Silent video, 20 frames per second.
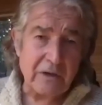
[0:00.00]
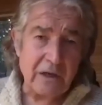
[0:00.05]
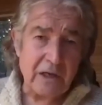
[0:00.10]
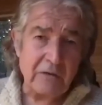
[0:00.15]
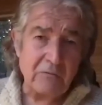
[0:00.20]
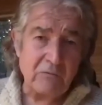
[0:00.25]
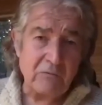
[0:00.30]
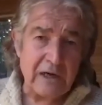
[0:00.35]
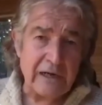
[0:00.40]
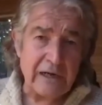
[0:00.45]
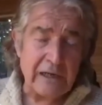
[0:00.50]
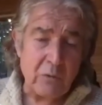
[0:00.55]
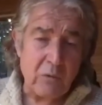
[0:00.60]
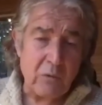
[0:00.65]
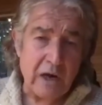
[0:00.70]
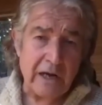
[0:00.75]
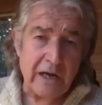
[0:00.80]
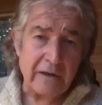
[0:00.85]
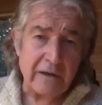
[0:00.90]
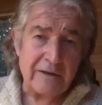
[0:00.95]
a really
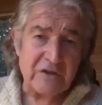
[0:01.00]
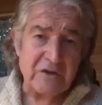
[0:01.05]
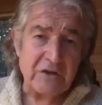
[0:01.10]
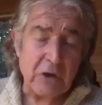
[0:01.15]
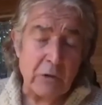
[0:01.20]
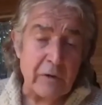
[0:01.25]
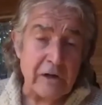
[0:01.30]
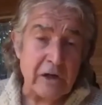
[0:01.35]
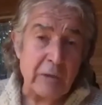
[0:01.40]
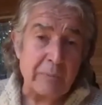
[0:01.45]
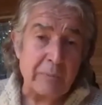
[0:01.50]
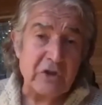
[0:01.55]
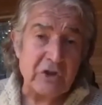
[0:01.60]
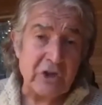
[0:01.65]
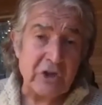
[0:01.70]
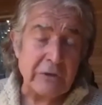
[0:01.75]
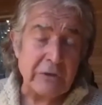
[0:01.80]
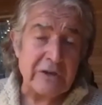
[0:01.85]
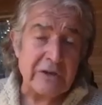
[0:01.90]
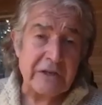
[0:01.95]
quite historic
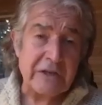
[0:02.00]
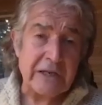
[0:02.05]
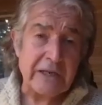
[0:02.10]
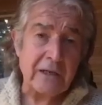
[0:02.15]
opportunity.